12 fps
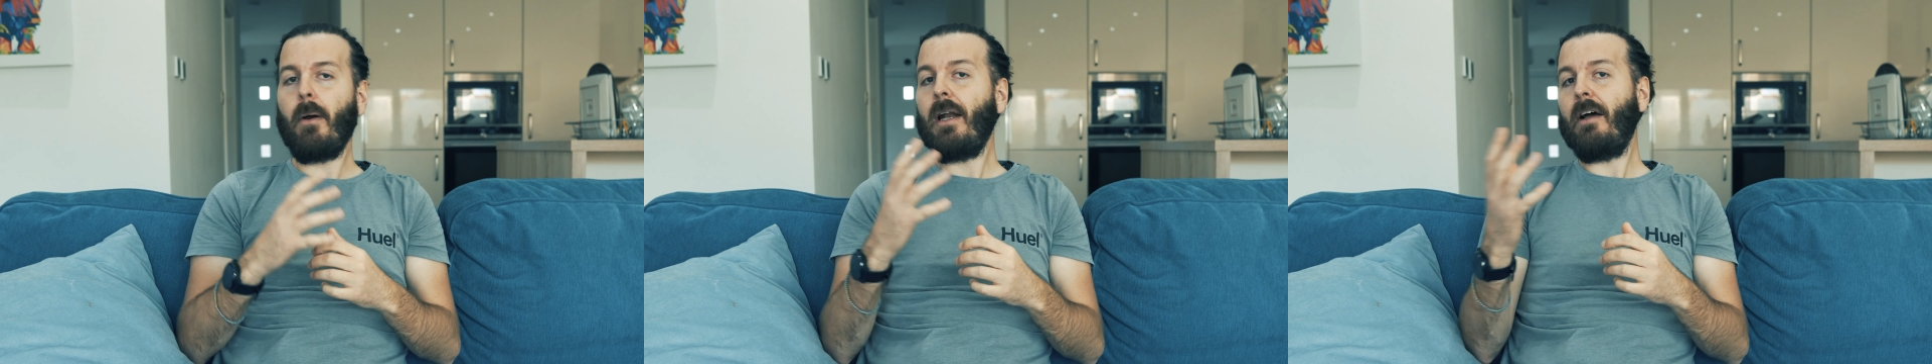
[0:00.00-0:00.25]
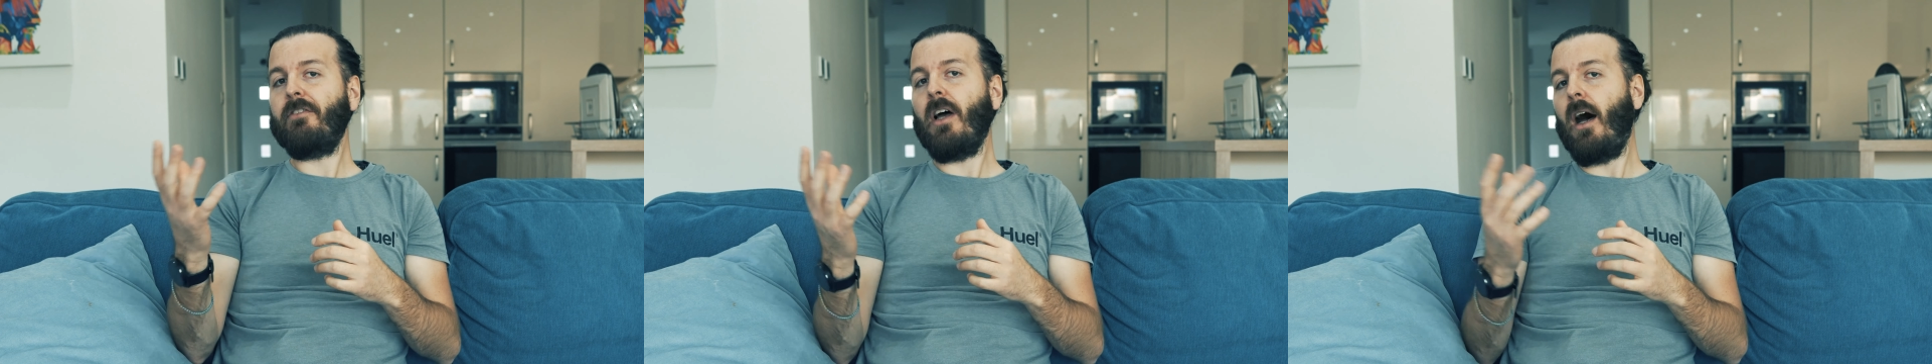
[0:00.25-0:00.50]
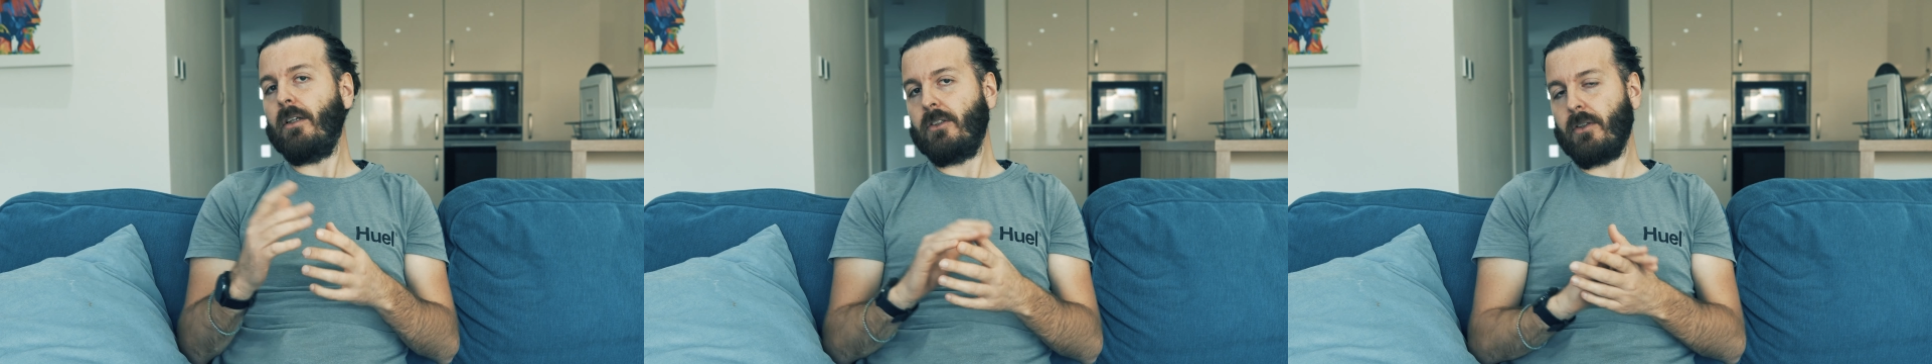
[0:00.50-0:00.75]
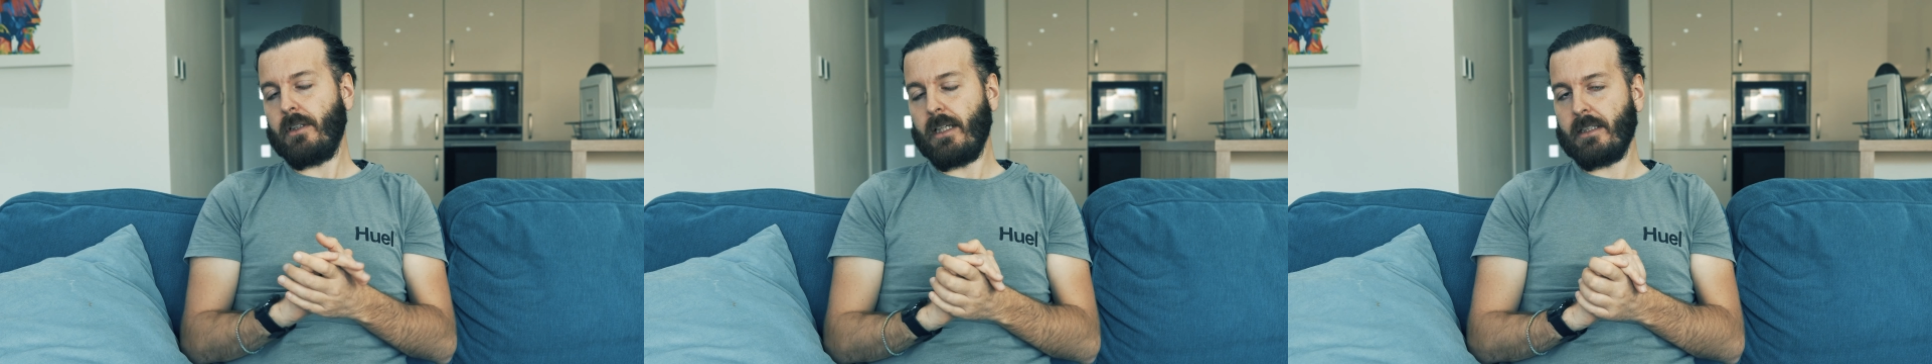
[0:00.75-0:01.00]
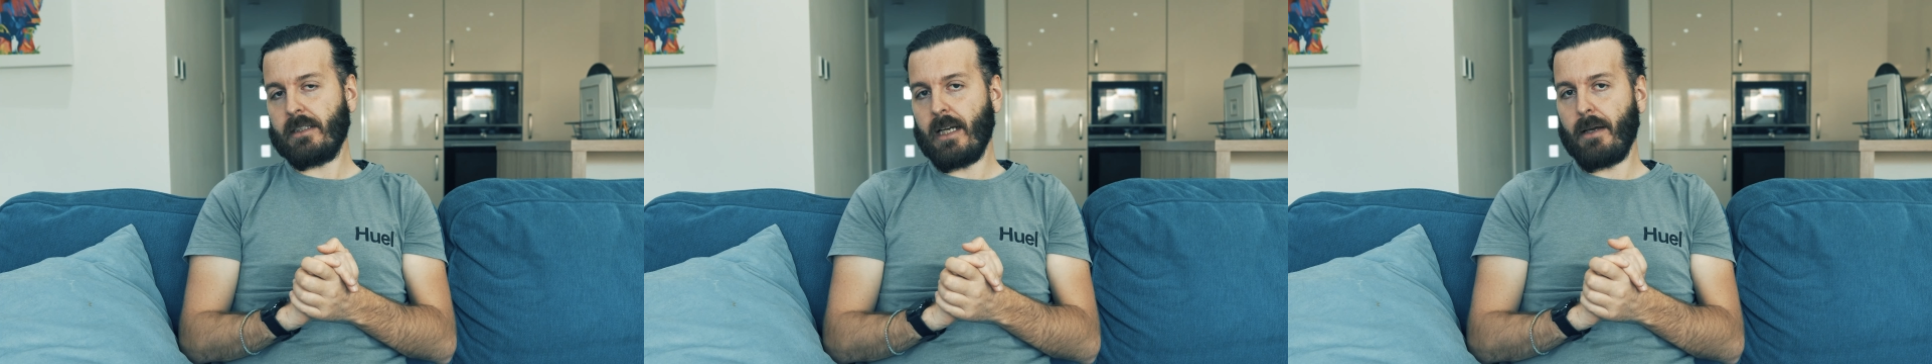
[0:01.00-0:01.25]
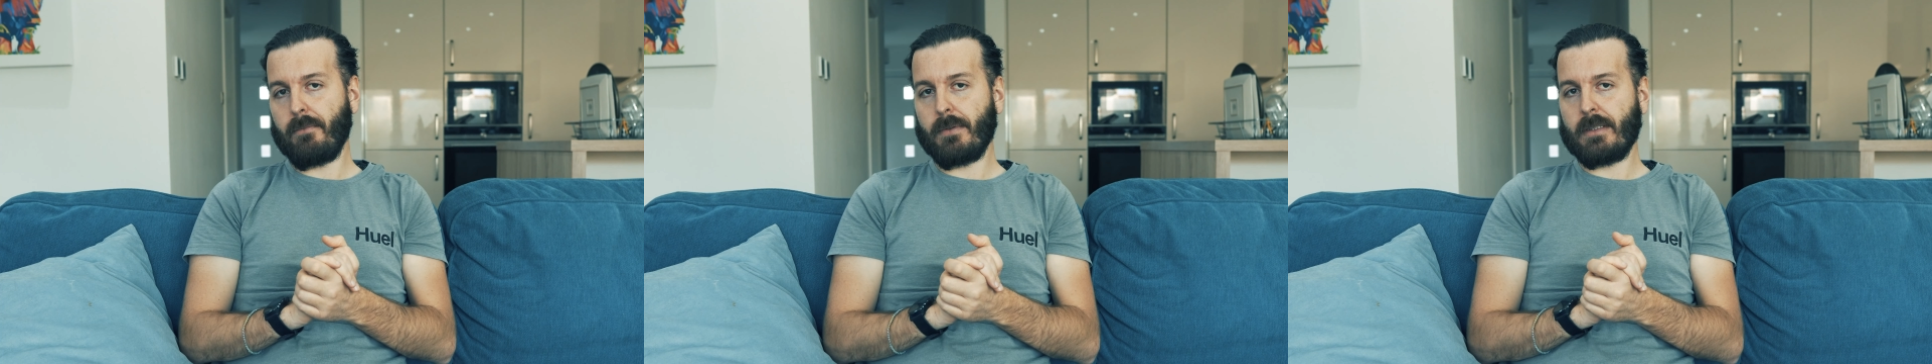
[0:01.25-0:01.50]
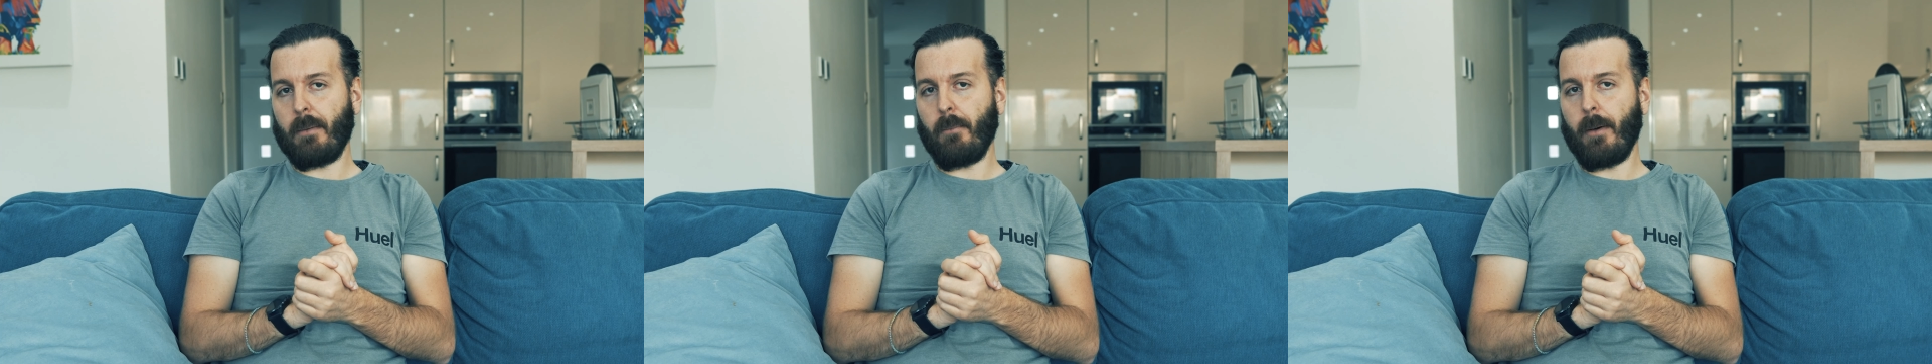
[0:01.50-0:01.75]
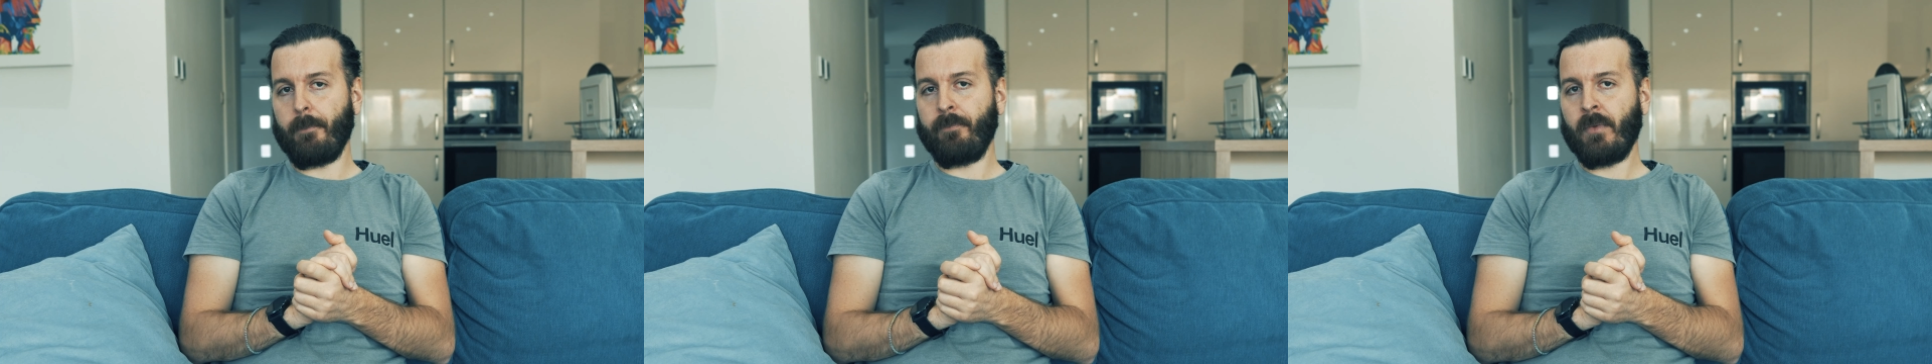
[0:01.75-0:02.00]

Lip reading: won't have to hunt on the internet for someone.